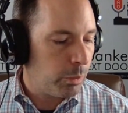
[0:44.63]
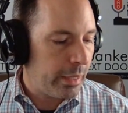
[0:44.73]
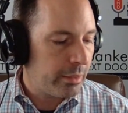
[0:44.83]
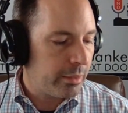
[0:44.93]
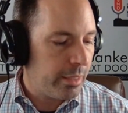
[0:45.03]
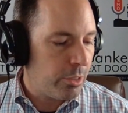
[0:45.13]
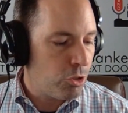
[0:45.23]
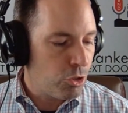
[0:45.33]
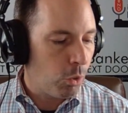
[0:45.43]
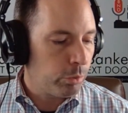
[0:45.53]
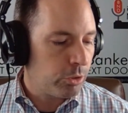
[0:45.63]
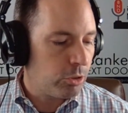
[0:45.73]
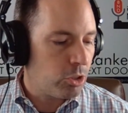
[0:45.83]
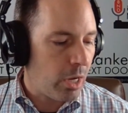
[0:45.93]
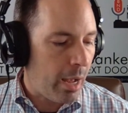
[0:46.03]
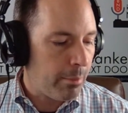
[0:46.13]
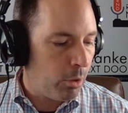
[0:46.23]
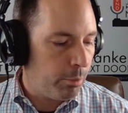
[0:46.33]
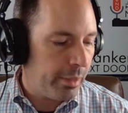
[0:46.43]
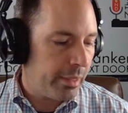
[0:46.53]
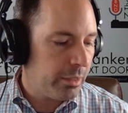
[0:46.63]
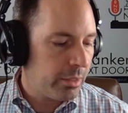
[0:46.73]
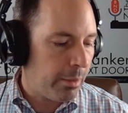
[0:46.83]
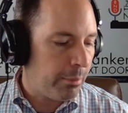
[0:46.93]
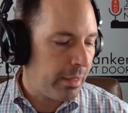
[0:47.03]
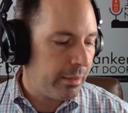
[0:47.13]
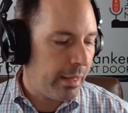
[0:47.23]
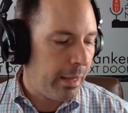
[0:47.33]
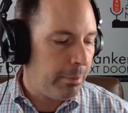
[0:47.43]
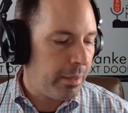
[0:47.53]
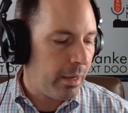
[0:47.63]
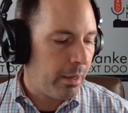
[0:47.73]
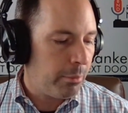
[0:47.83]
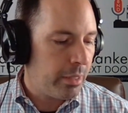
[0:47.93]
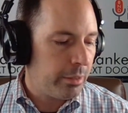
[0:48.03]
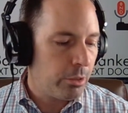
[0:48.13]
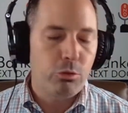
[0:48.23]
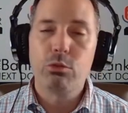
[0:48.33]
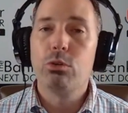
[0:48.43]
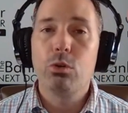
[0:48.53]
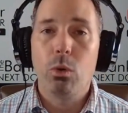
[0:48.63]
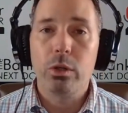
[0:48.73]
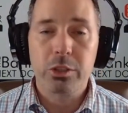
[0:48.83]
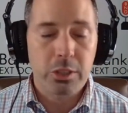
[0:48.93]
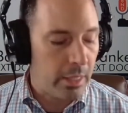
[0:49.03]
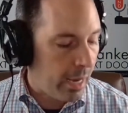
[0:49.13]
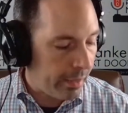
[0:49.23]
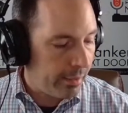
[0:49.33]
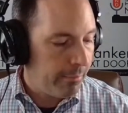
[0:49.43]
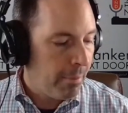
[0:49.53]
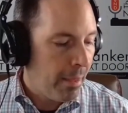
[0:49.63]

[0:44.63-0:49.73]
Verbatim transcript: we get the JOLTS job openings, and we get the API weekly crude oil stock.